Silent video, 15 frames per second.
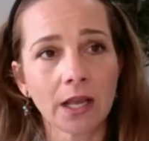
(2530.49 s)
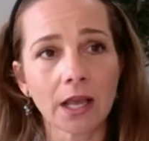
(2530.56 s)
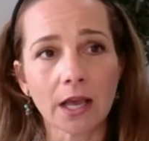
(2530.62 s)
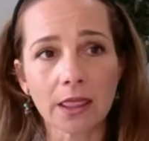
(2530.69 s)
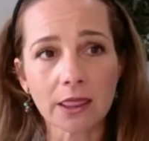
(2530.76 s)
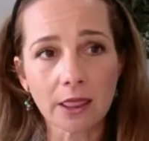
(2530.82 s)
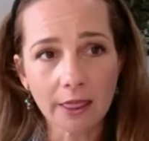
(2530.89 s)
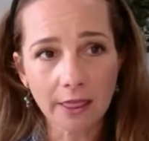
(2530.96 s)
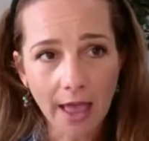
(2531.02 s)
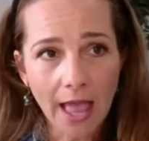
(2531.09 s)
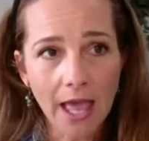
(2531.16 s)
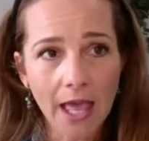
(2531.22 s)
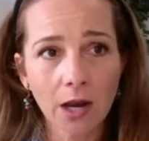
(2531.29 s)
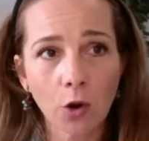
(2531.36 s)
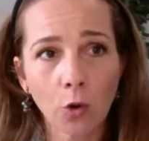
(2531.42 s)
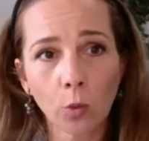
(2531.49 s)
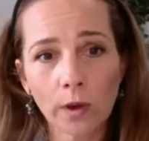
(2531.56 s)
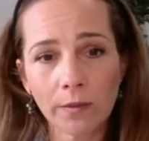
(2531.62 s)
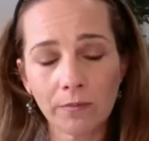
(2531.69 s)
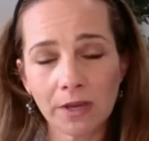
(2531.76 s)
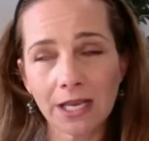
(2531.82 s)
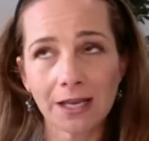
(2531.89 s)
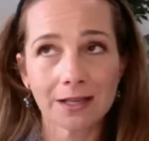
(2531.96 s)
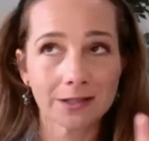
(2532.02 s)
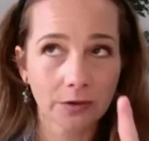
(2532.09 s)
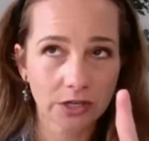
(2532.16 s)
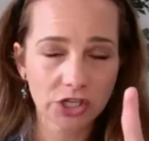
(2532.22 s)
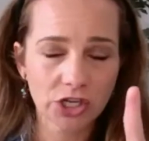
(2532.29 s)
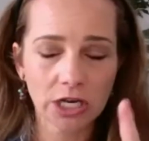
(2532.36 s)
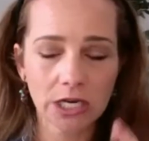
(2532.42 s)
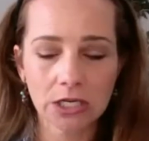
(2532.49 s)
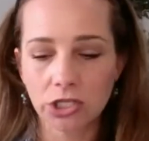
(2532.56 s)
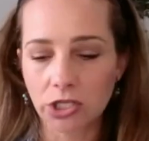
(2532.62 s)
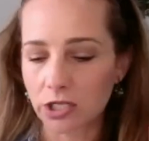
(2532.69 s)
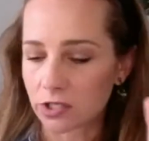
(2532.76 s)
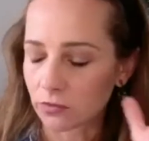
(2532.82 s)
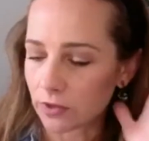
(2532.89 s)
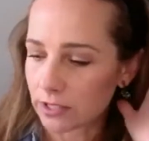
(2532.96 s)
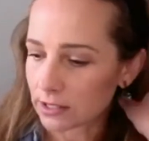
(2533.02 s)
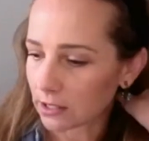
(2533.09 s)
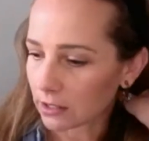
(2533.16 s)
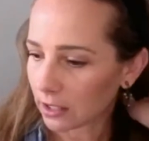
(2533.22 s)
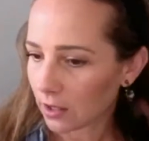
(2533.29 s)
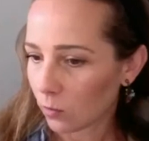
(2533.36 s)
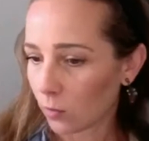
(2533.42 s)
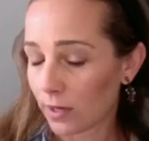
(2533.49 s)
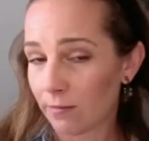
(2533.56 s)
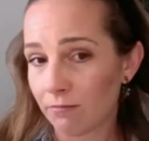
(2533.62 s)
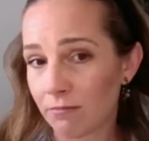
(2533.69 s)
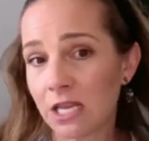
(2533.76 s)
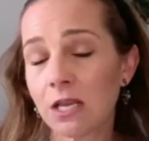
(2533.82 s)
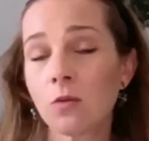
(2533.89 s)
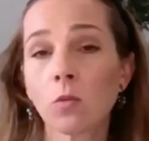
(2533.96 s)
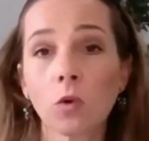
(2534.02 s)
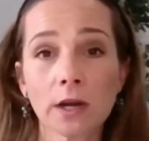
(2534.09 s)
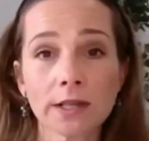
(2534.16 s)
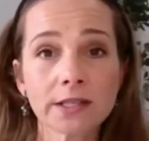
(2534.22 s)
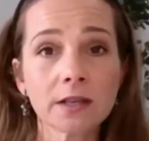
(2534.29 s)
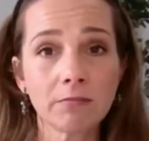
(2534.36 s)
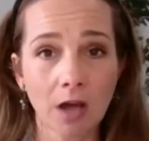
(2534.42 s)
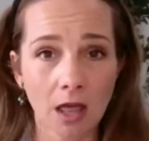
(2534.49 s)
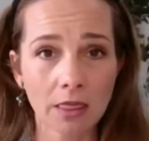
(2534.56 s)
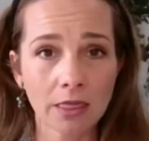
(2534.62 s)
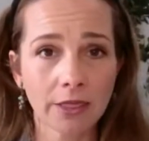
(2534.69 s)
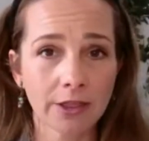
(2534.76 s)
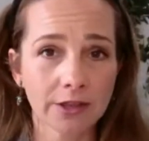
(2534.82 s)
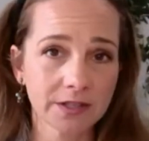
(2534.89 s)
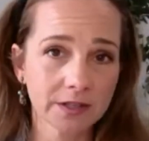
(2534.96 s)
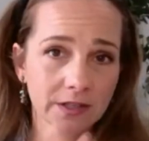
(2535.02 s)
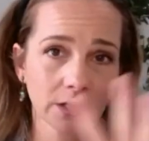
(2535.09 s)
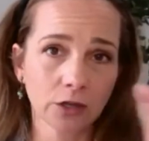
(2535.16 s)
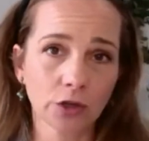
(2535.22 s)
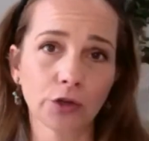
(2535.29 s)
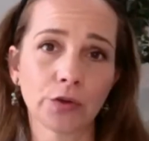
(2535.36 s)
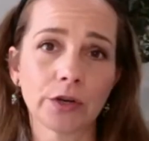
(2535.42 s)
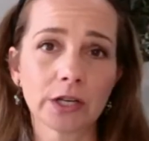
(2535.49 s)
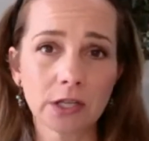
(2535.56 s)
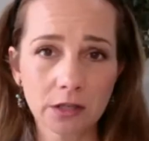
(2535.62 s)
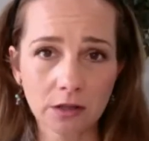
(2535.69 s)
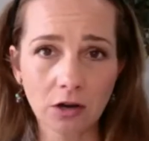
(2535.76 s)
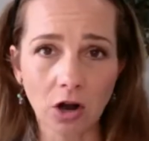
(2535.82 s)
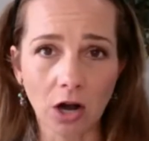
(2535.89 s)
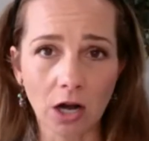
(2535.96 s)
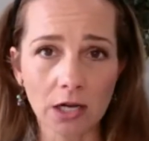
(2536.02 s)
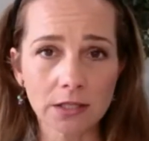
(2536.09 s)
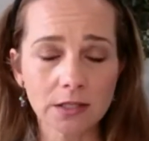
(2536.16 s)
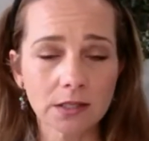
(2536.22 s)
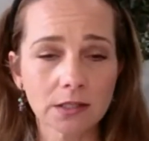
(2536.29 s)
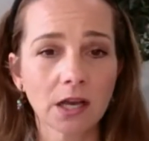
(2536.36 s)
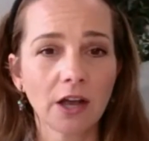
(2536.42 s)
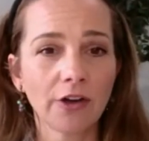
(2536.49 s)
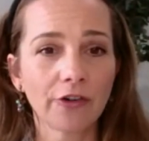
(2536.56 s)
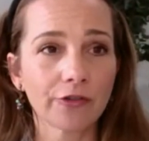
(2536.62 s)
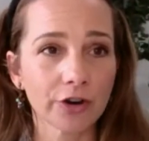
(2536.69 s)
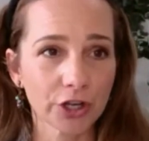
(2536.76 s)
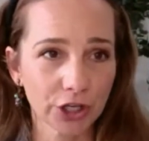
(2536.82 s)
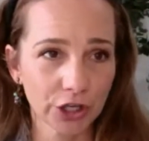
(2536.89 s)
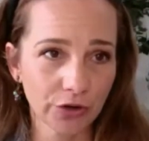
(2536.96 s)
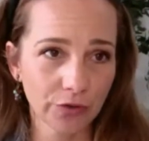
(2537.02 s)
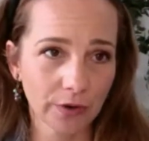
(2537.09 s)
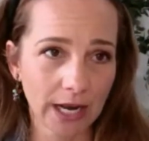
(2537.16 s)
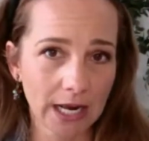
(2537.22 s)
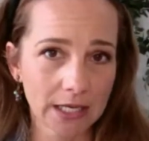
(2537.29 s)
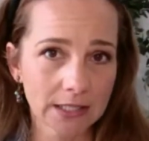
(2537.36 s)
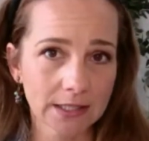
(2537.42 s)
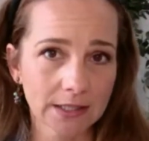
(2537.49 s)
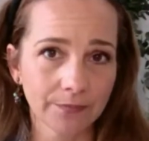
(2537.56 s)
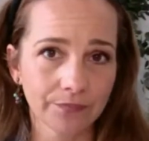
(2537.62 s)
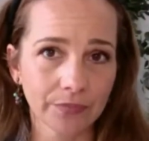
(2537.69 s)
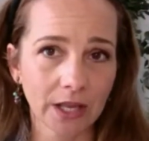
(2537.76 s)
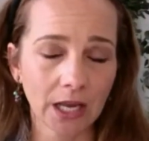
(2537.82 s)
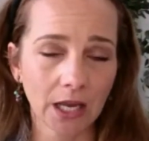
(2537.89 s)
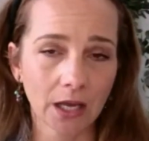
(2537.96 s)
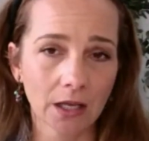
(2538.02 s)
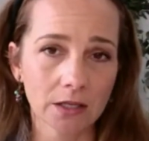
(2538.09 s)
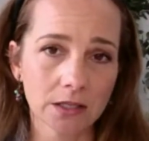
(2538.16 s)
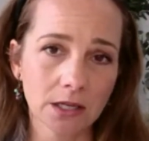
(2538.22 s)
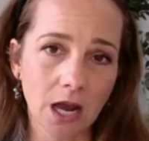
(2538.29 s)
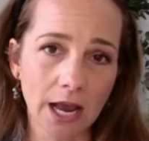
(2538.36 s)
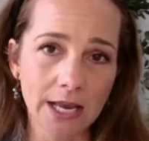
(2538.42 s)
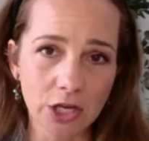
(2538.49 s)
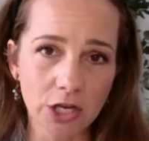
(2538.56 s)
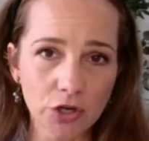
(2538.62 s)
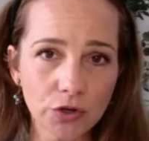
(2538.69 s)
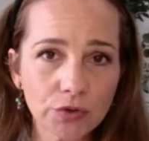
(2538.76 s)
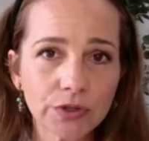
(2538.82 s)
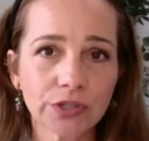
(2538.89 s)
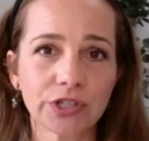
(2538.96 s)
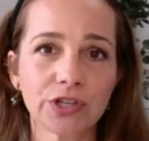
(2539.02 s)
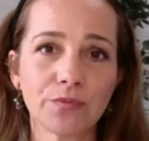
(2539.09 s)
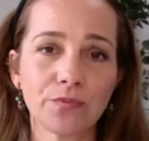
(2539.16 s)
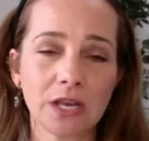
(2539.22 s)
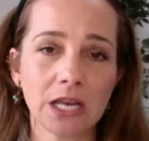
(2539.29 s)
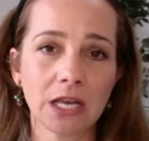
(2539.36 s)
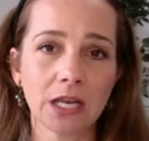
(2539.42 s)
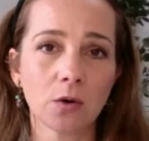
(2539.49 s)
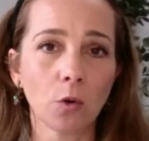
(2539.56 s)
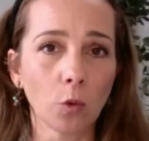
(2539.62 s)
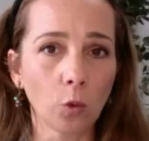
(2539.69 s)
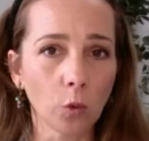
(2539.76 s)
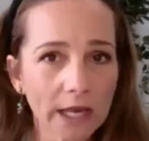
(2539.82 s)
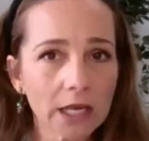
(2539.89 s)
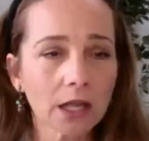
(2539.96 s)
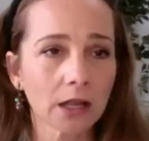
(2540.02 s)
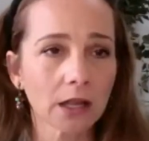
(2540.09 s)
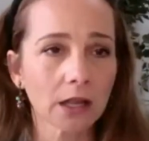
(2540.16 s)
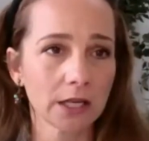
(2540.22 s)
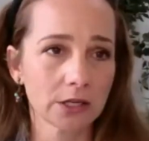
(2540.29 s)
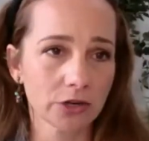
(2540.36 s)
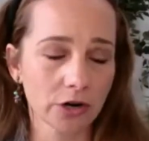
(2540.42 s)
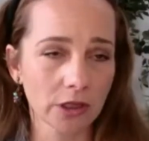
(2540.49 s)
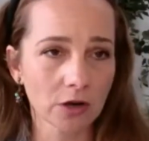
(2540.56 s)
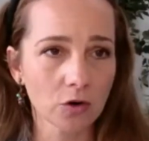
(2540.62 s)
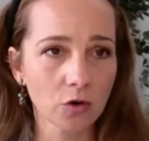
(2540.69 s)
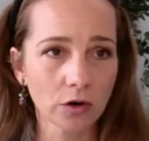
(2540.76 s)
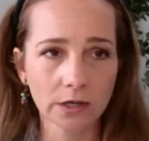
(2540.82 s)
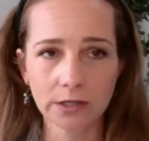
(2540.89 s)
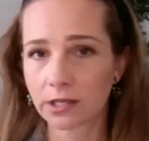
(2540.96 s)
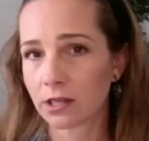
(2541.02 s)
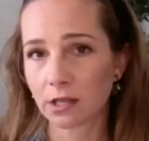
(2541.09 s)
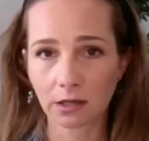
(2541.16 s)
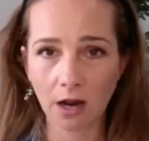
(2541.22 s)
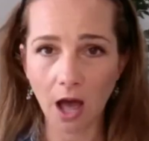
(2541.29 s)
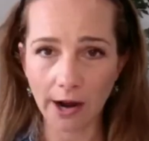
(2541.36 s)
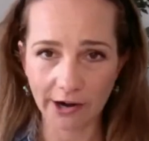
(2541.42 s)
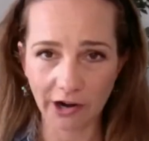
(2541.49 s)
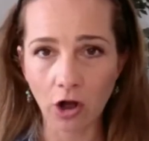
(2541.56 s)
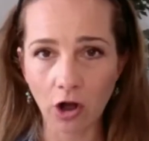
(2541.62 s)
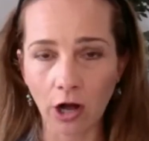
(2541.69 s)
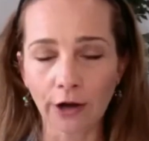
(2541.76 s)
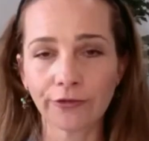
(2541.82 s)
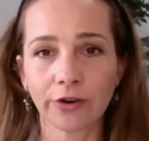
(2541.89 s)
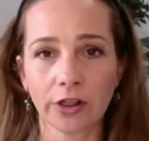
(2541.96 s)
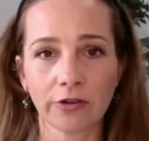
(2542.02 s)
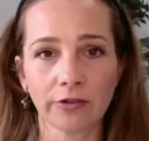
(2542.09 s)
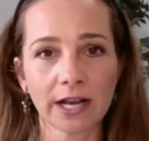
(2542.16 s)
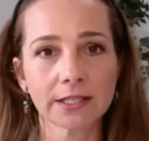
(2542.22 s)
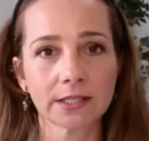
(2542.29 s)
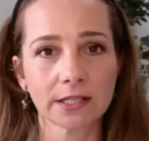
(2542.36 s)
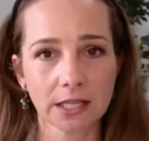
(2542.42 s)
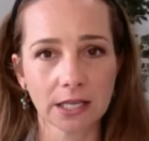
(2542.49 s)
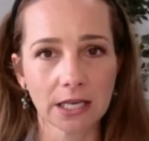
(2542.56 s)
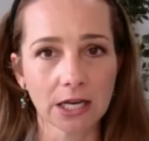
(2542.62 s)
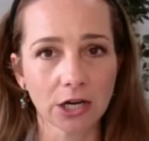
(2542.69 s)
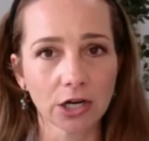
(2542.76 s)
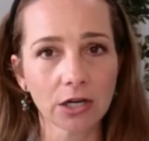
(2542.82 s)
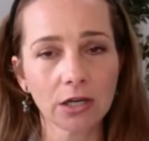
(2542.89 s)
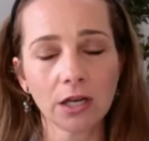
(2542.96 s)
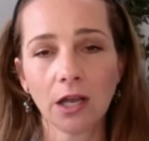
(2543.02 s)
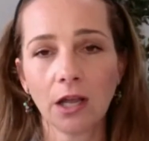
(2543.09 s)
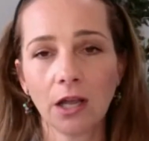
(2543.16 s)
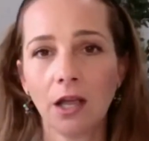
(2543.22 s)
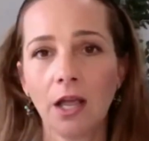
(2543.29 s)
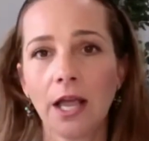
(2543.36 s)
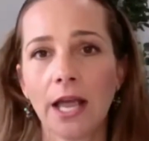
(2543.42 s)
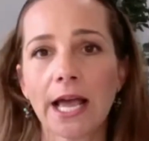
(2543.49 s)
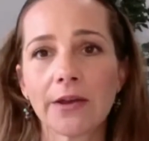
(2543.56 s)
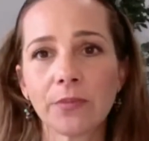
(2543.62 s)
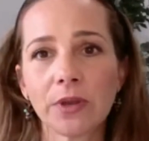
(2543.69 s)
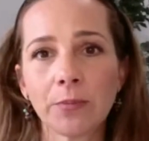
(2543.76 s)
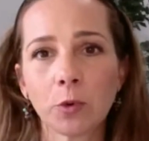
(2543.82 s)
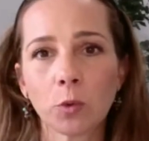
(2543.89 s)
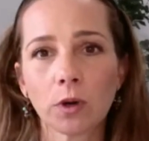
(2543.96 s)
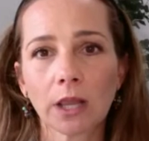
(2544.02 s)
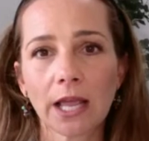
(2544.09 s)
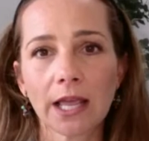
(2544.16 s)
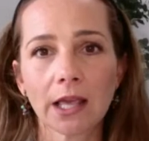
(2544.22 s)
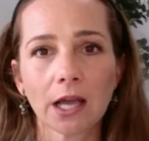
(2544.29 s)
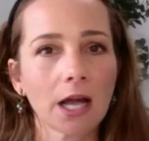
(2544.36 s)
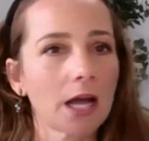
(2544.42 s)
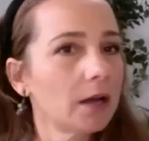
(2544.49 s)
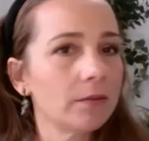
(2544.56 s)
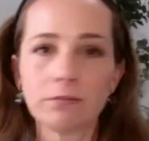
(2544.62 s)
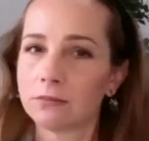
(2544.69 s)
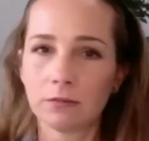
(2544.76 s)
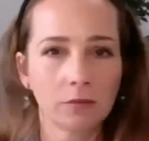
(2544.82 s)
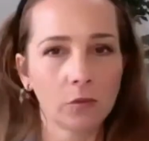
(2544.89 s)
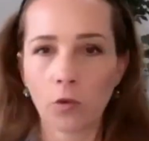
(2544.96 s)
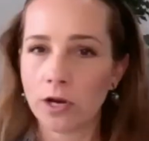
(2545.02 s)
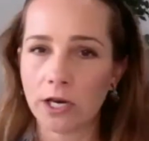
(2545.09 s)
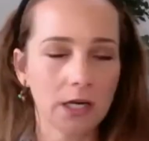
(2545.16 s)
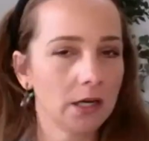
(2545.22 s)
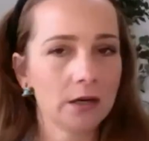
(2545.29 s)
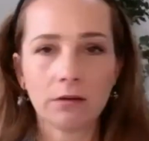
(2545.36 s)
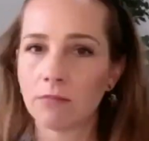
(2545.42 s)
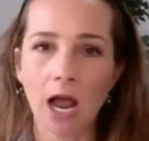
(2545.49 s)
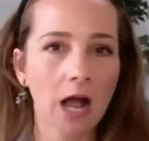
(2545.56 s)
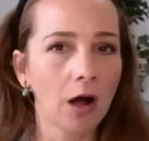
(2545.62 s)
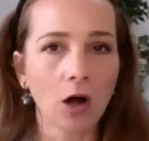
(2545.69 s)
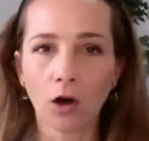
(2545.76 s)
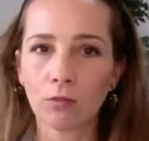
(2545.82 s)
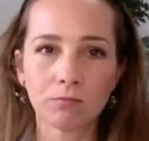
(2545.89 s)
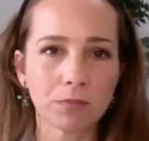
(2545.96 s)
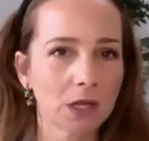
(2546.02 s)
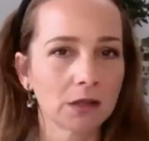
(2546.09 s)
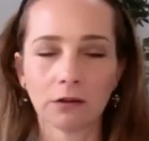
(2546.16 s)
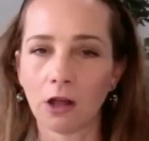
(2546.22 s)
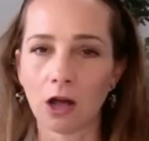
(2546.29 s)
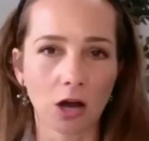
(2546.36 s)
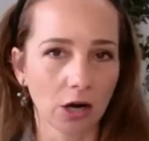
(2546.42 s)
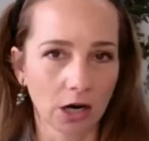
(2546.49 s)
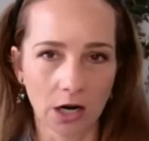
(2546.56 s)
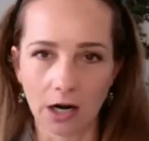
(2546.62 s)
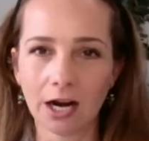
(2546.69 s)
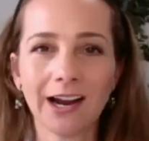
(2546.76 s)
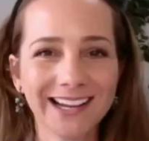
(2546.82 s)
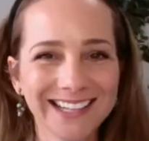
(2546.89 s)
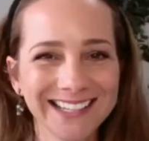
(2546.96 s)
And then we meet, so I changed this recently. We meet once a month. This is included in the cost for Q&As. And I used to meet weekly during the course and then not at all for the rest of the year. And people were like, we need help longer.